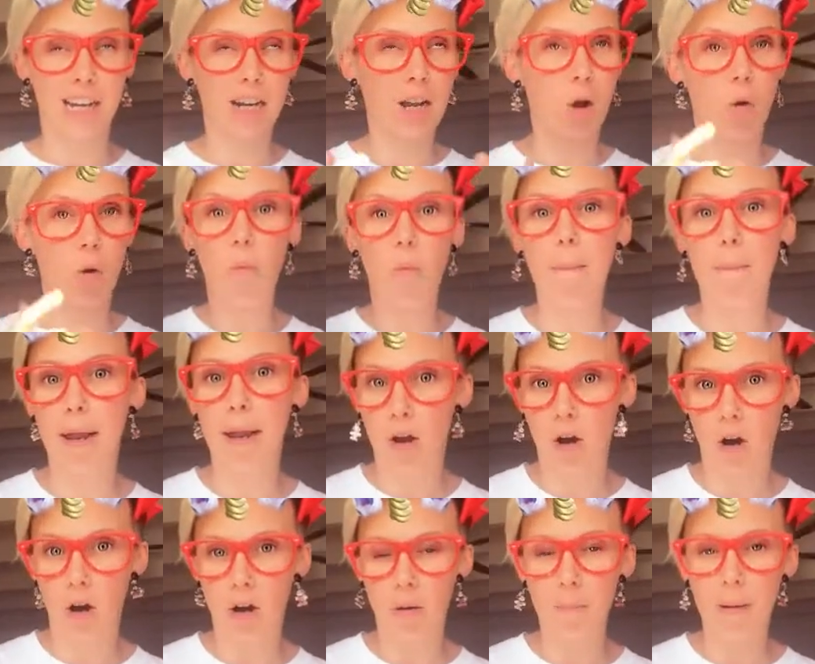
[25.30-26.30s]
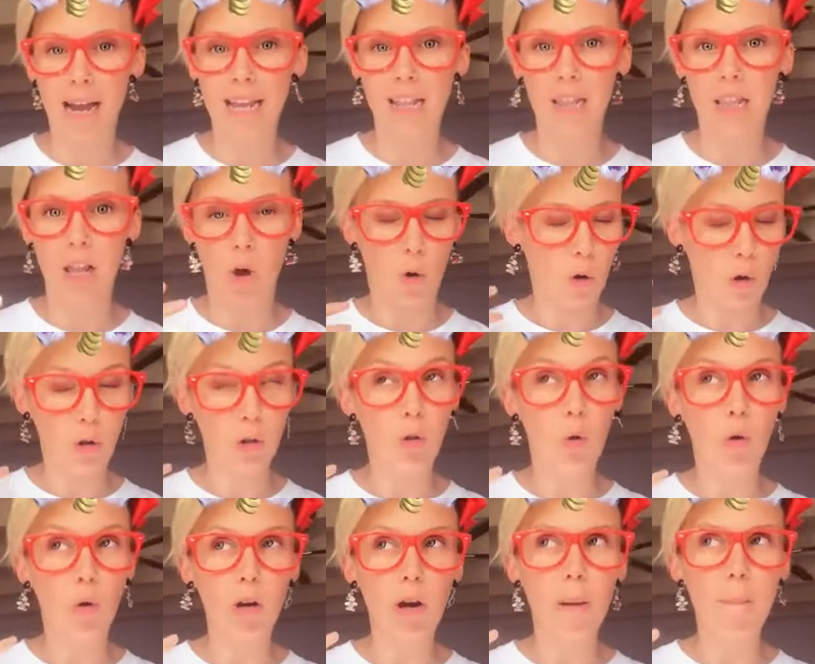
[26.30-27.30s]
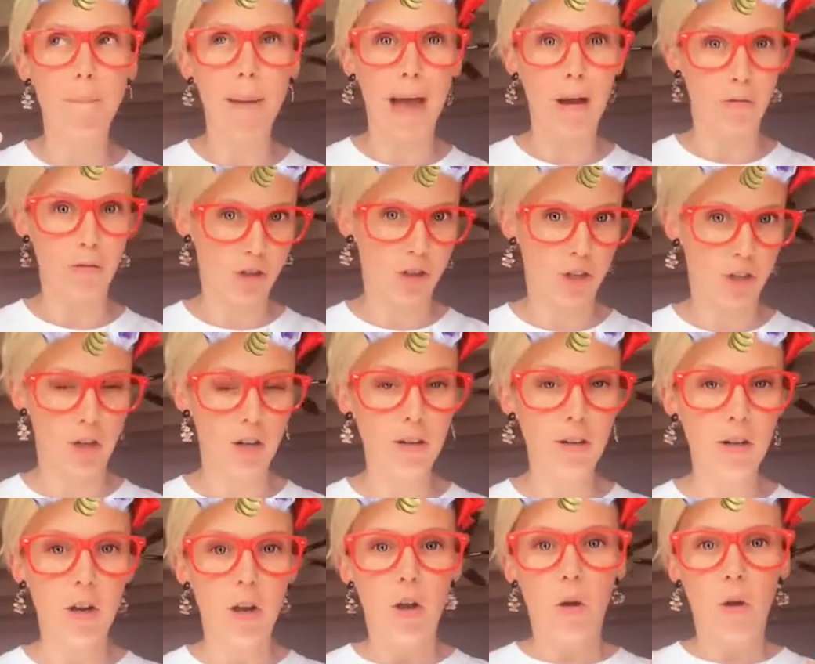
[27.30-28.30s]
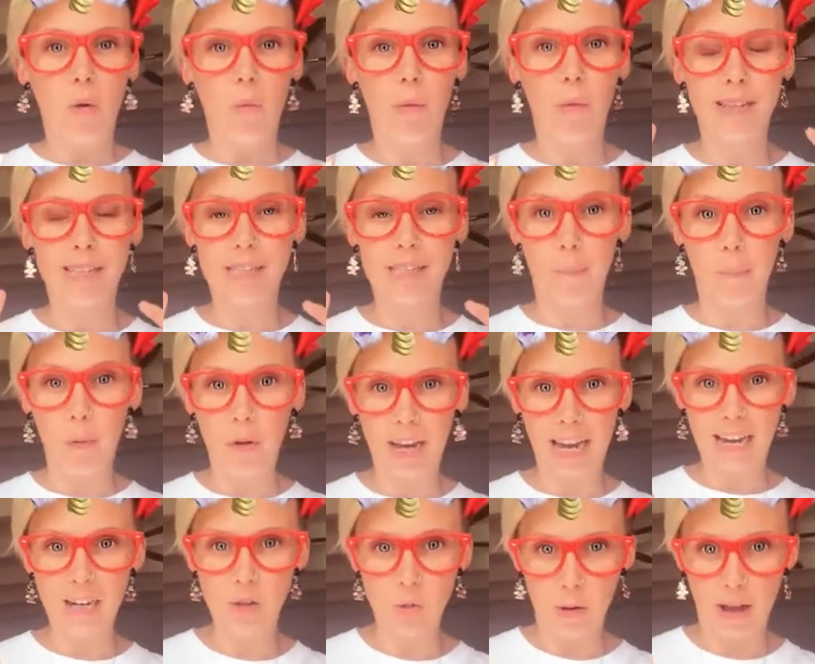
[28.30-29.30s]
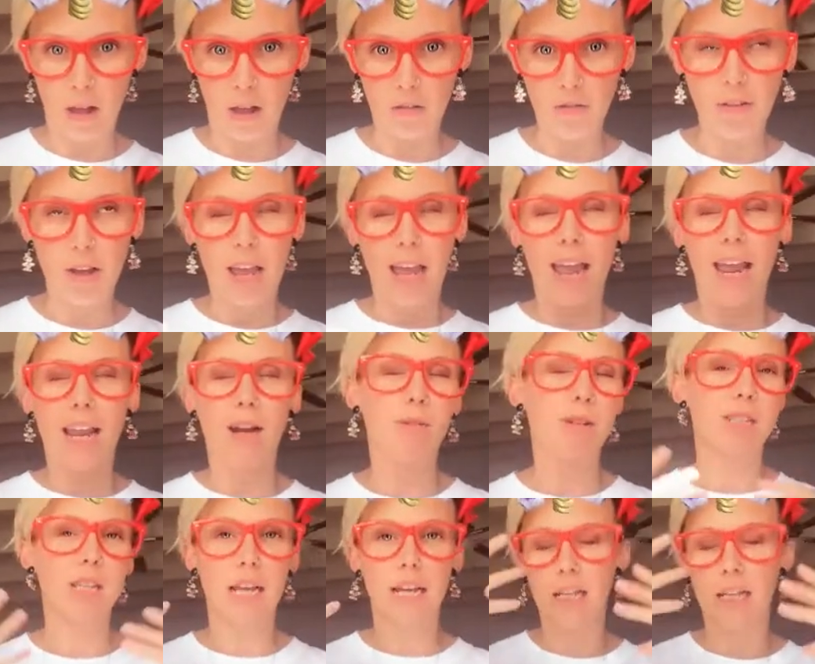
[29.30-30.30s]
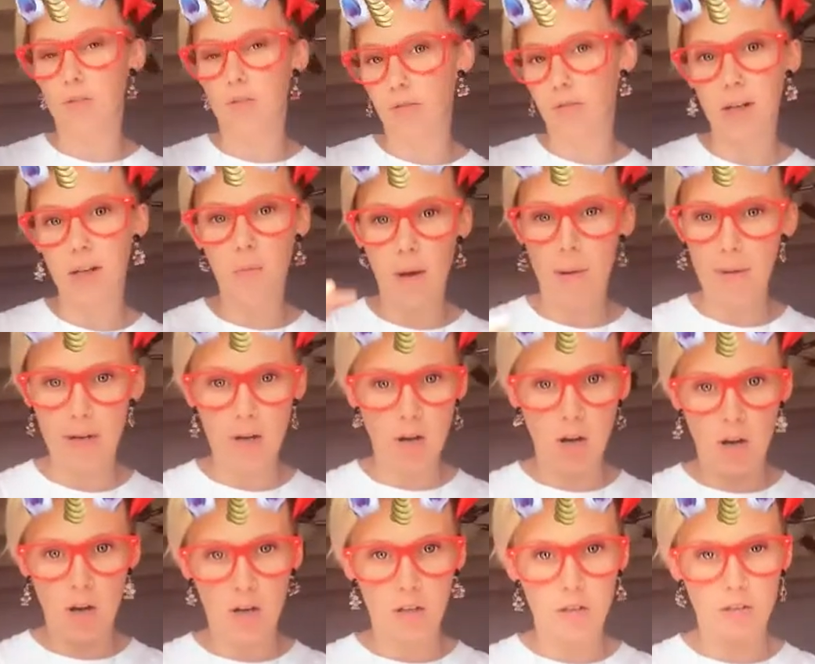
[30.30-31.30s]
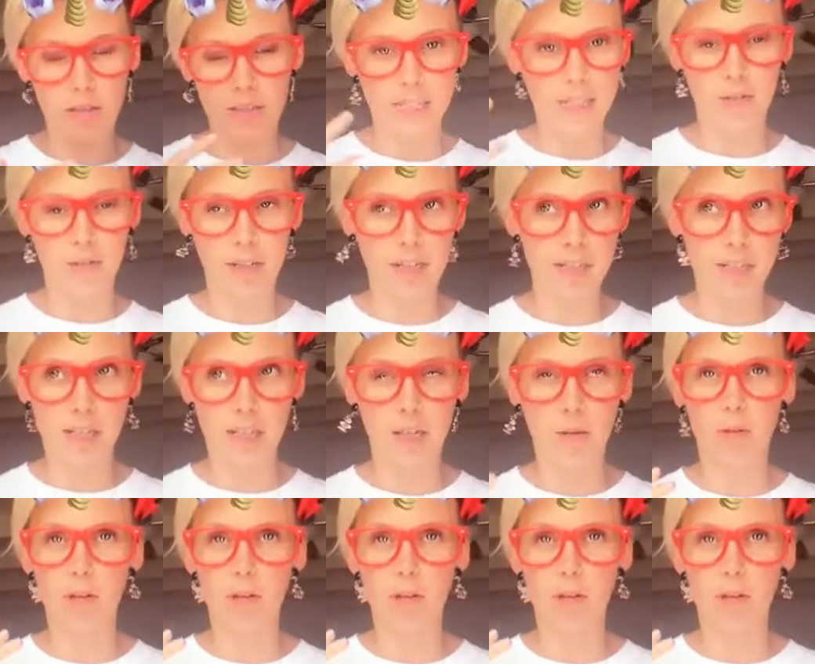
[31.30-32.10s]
a webinar by Laura Boucher with Simple K 12. And it was like this free webinar series that they were